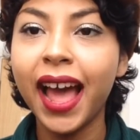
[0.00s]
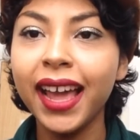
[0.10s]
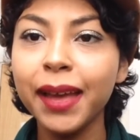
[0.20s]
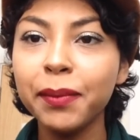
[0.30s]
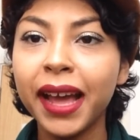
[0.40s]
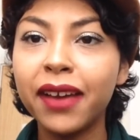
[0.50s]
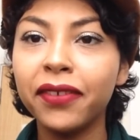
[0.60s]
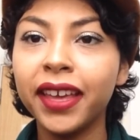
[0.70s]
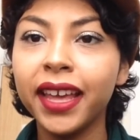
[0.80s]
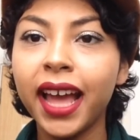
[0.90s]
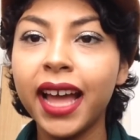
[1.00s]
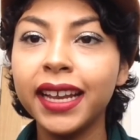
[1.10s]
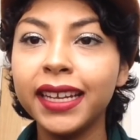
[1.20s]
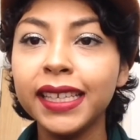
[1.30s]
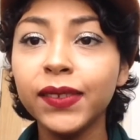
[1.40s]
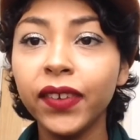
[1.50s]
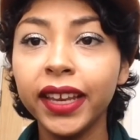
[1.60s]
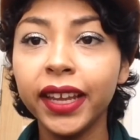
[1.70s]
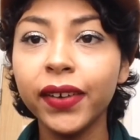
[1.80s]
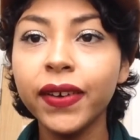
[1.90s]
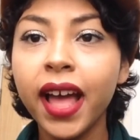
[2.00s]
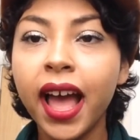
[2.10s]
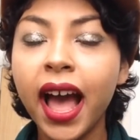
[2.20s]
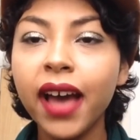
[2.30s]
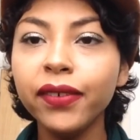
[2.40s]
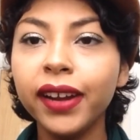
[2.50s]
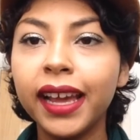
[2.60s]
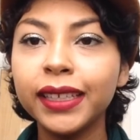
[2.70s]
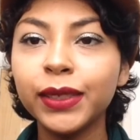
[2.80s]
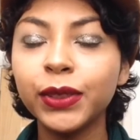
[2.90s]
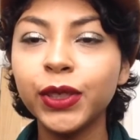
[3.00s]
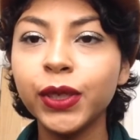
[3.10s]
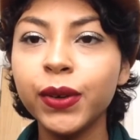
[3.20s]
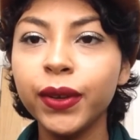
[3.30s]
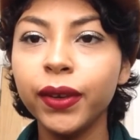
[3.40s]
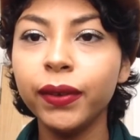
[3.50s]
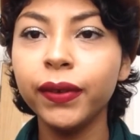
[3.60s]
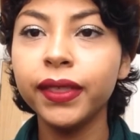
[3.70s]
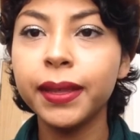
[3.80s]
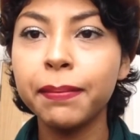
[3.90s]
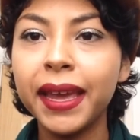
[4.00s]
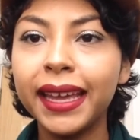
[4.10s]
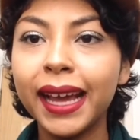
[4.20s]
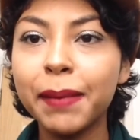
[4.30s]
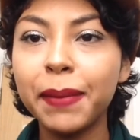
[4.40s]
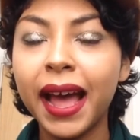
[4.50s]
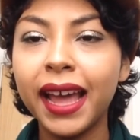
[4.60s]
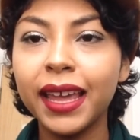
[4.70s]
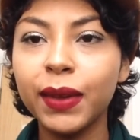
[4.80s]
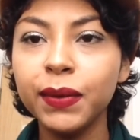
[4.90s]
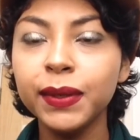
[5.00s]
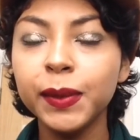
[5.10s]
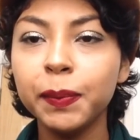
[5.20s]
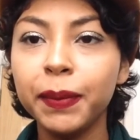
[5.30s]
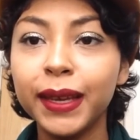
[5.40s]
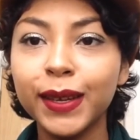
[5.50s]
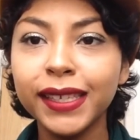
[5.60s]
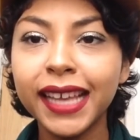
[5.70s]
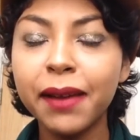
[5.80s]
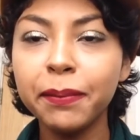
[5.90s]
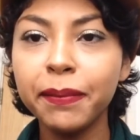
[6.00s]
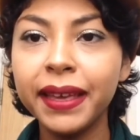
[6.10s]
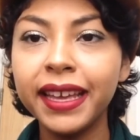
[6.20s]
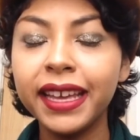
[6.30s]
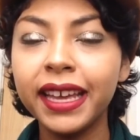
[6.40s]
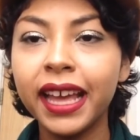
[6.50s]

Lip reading: I am Gabby and in this video I would like to show you the makeup I use because I'm being